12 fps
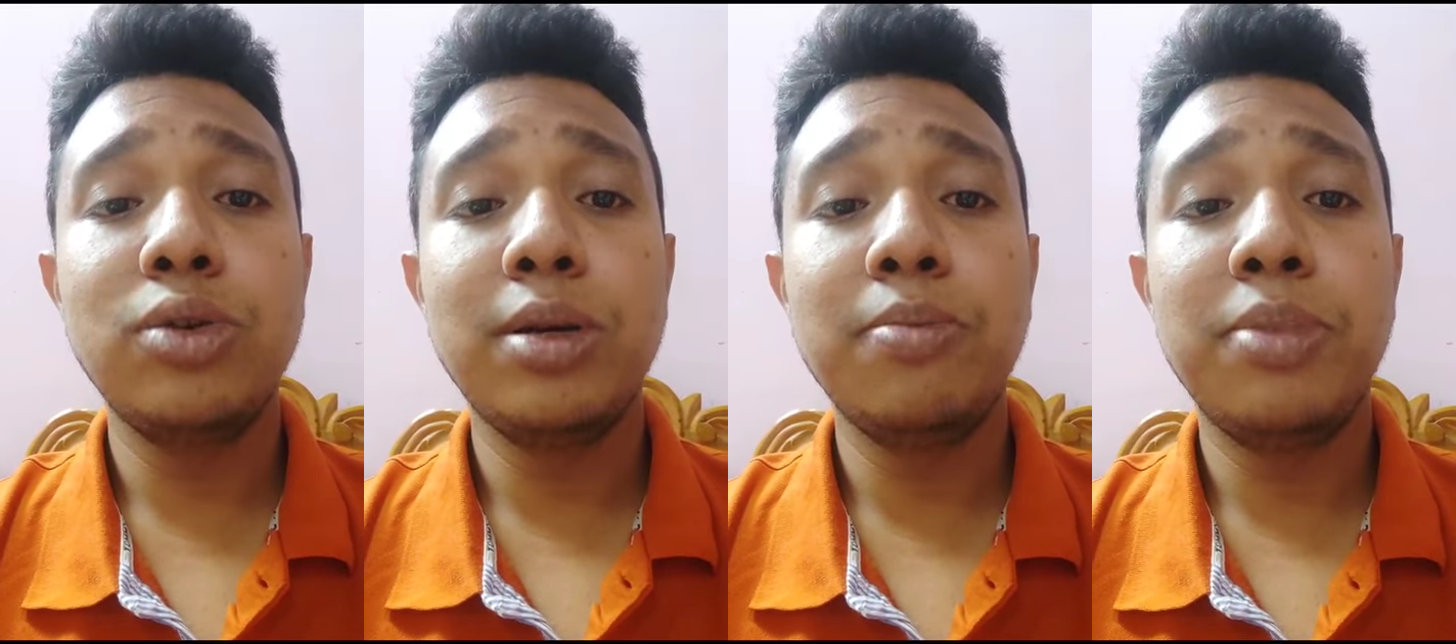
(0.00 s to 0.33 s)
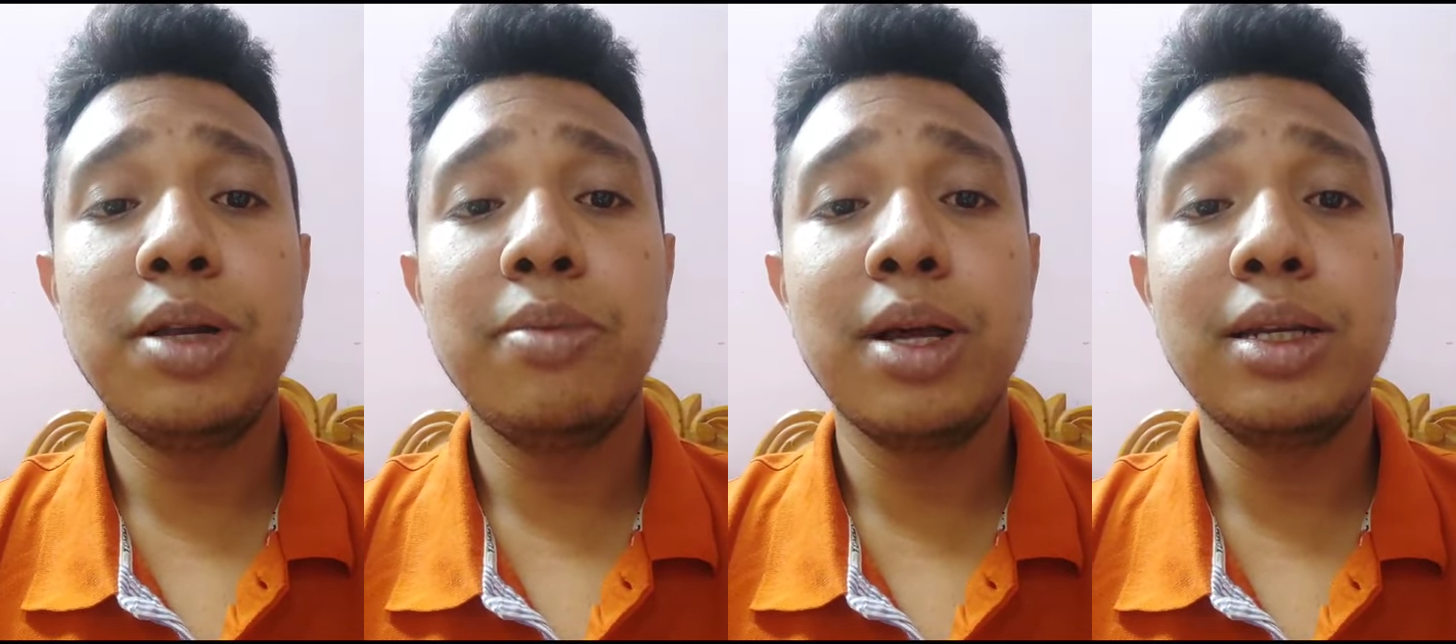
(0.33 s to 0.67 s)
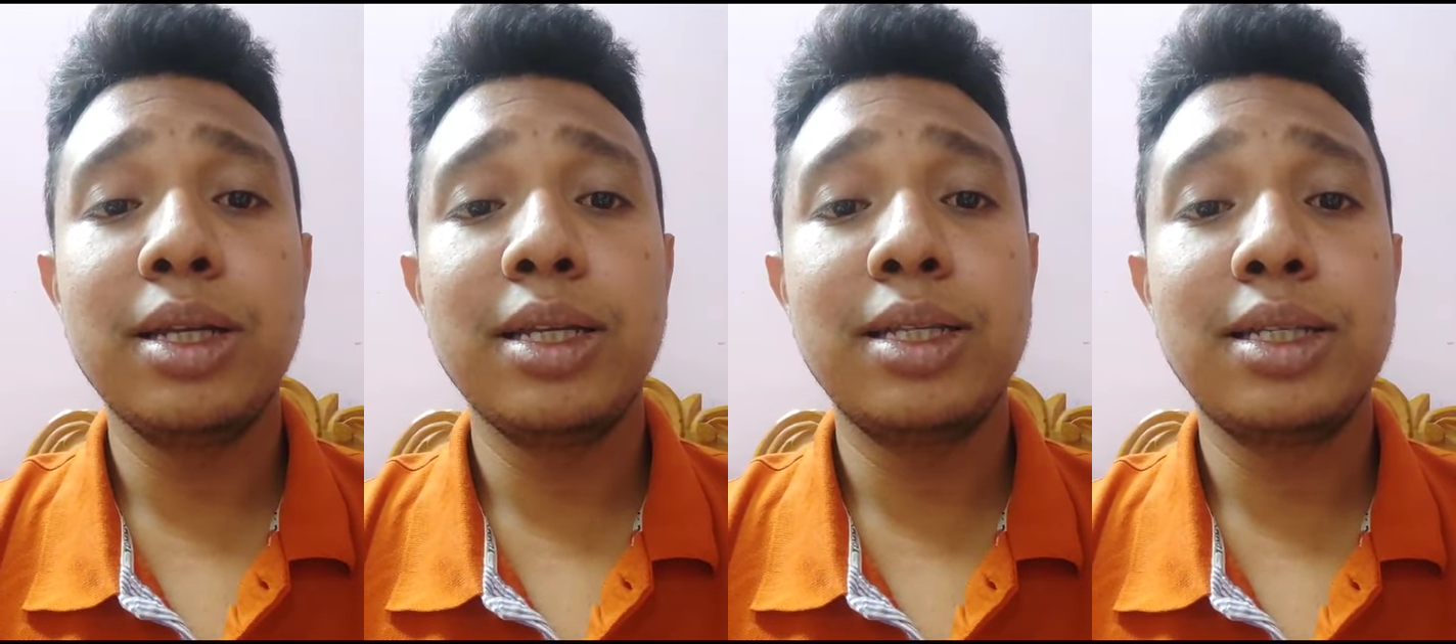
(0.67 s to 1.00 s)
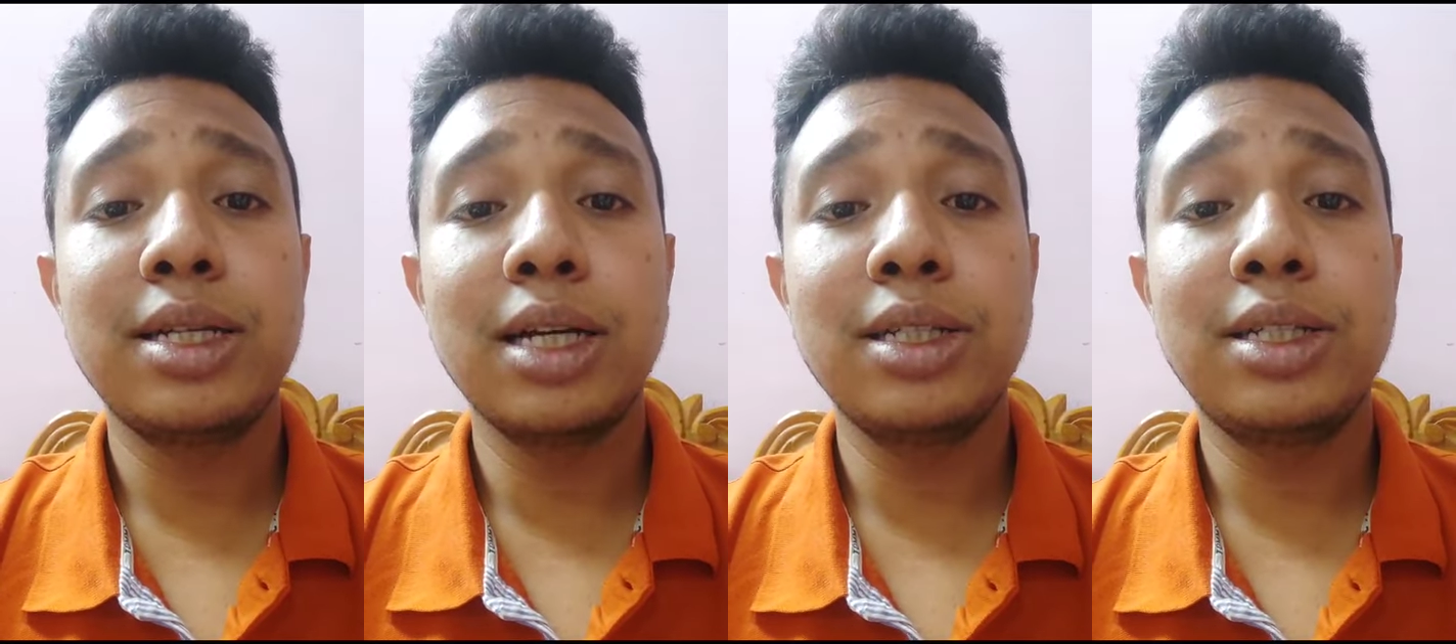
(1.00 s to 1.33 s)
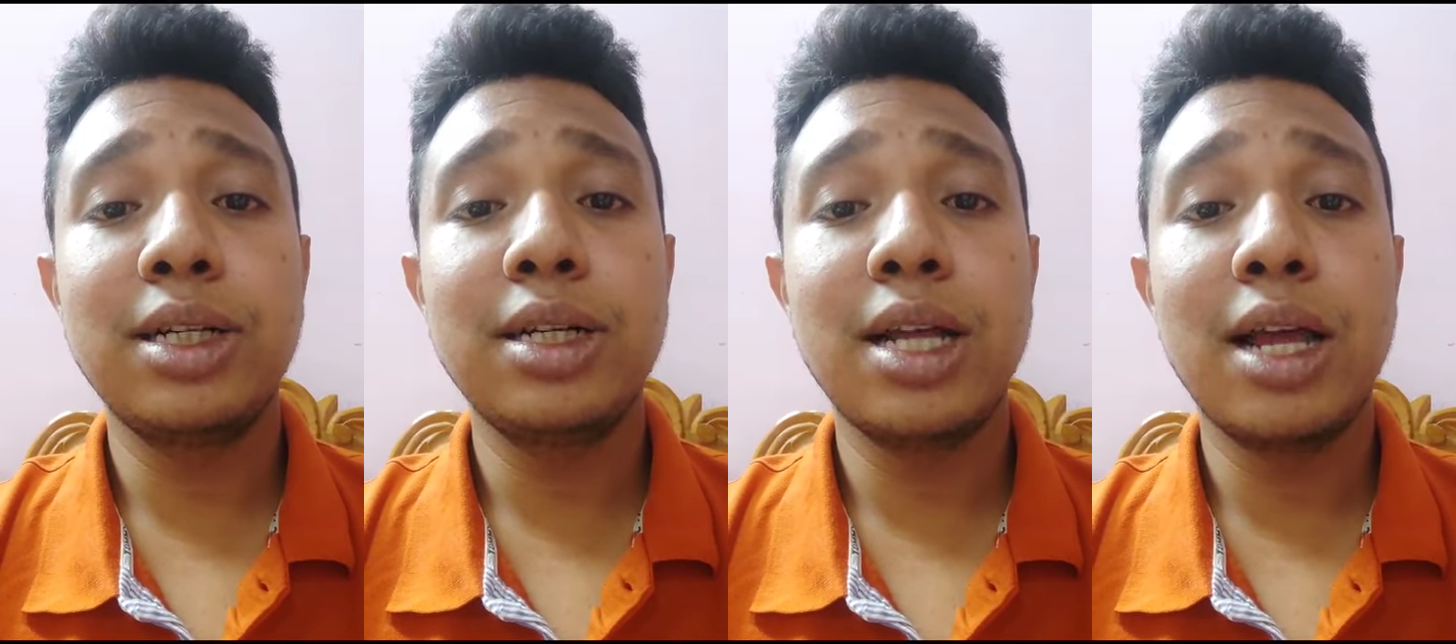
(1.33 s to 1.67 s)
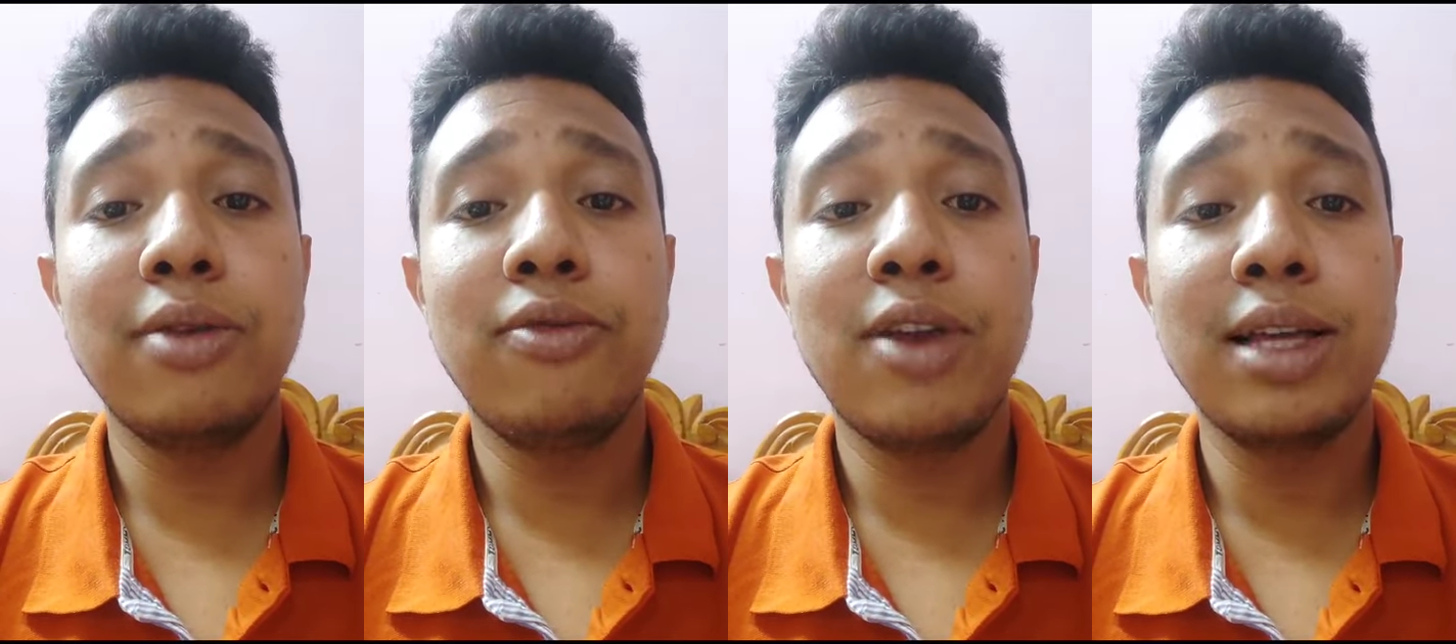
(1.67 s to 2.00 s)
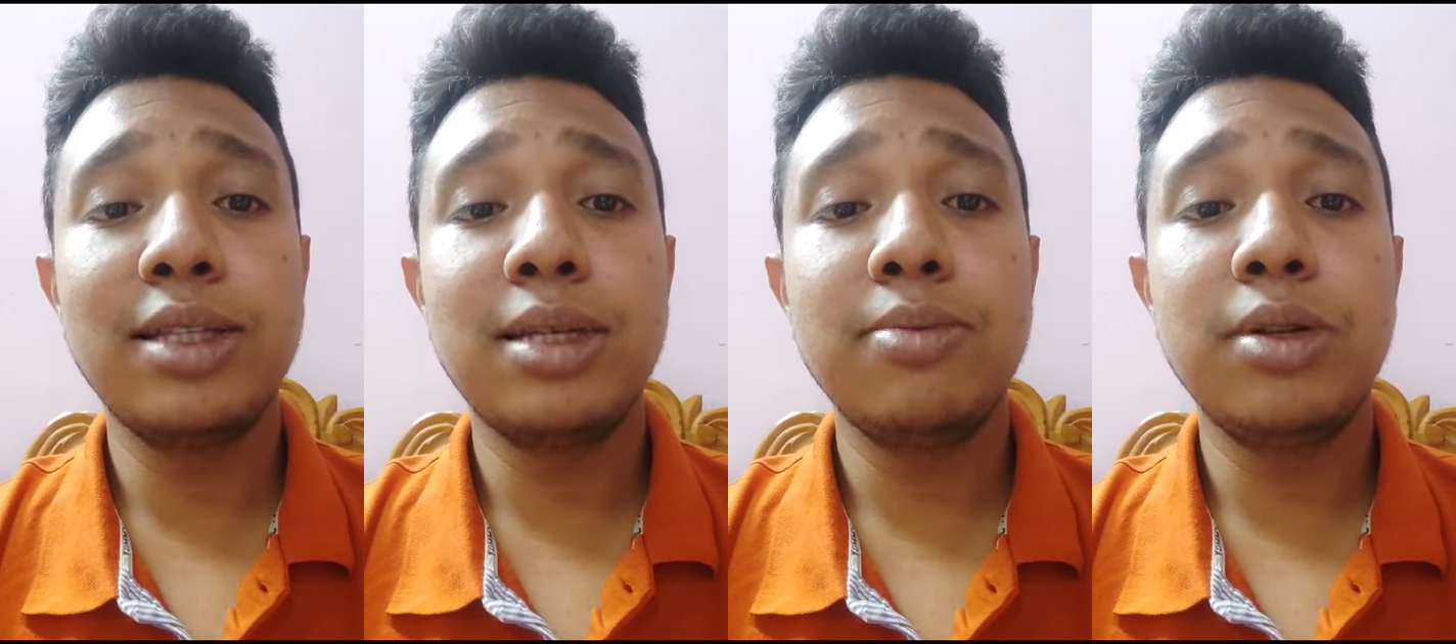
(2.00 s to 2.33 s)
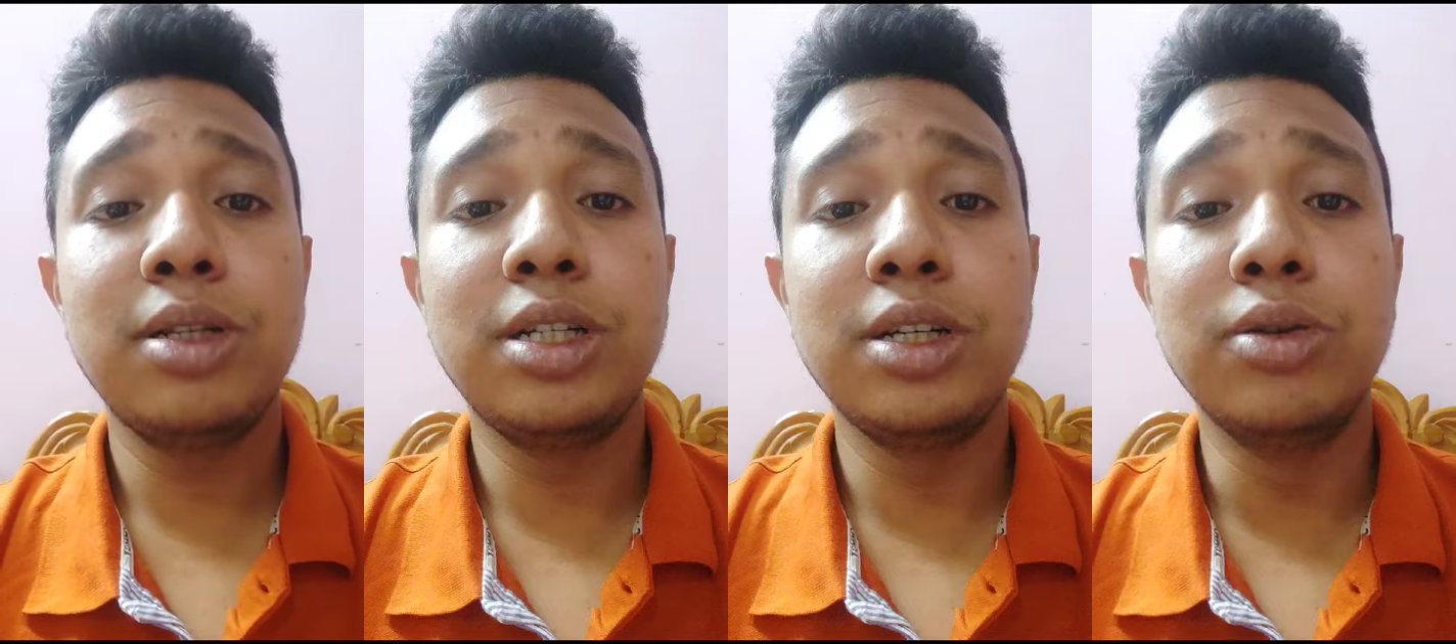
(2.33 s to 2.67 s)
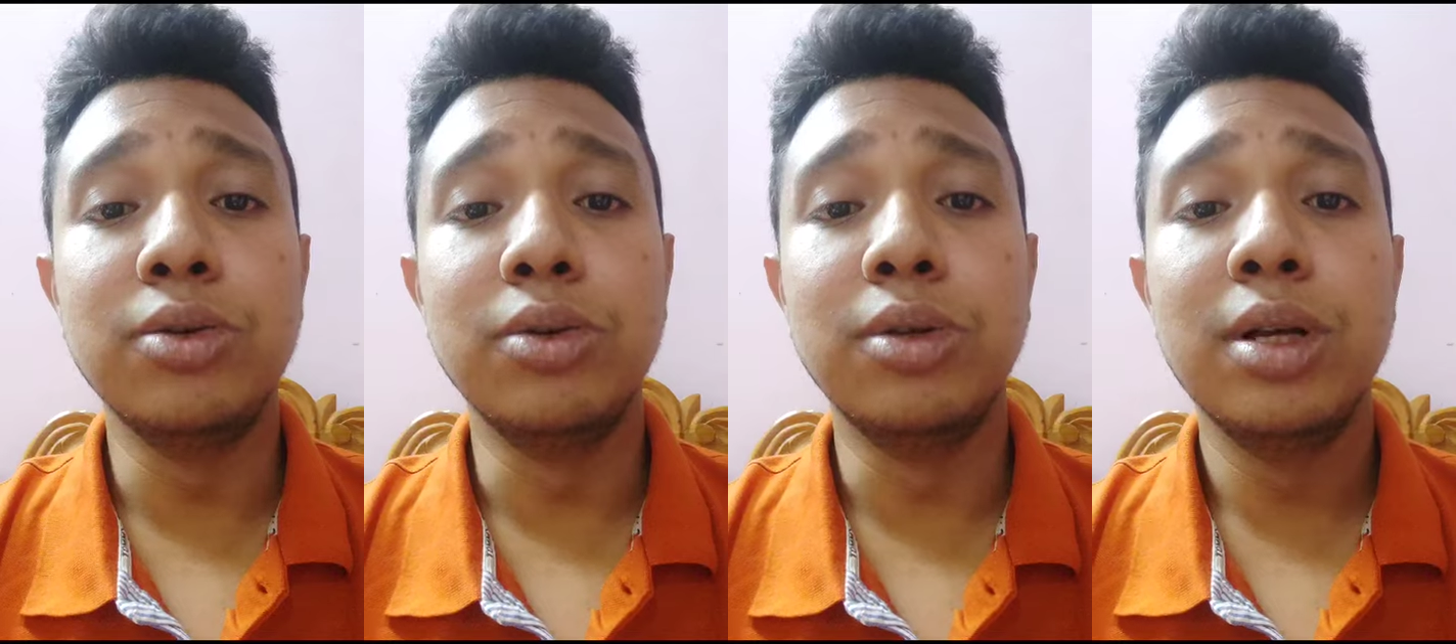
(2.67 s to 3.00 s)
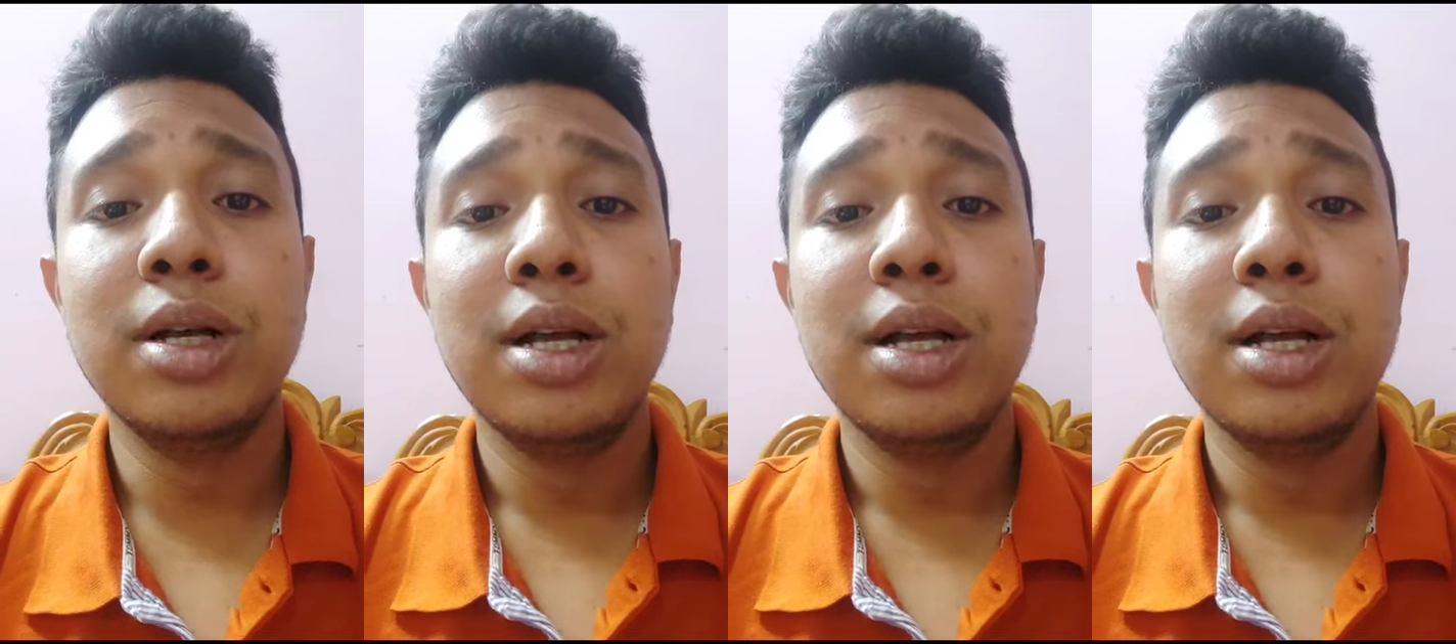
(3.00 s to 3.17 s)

to implement a structured and flexible schedule.